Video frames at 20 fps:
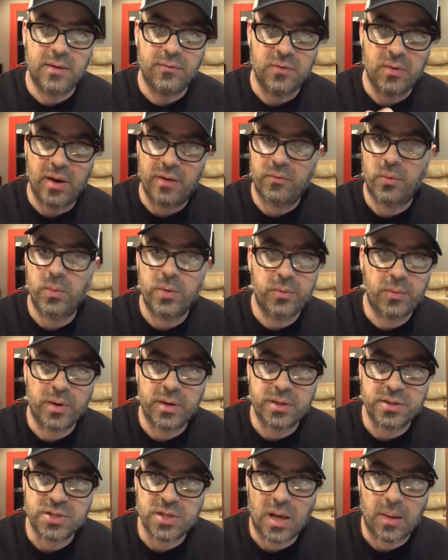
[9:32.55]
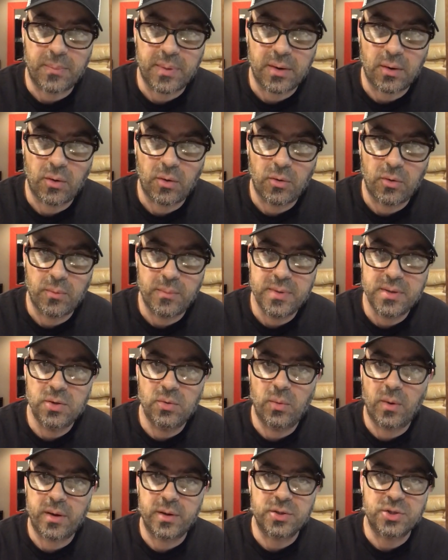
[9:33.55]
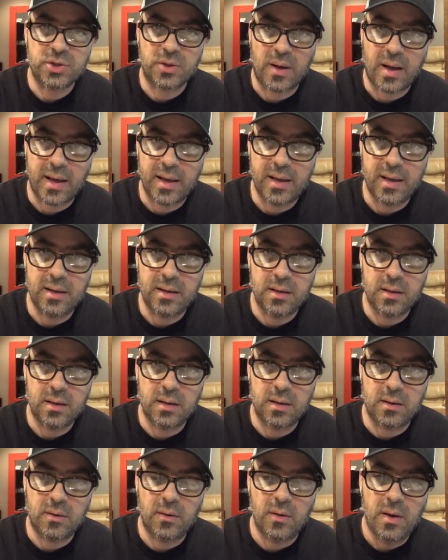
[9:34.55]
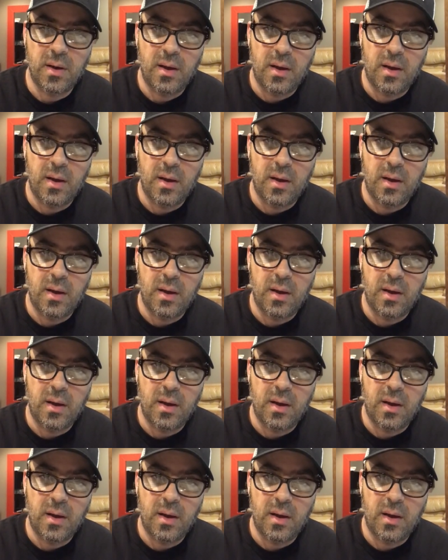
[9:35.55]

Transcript: If you have a woodworking shop at home and you want to try it, you know,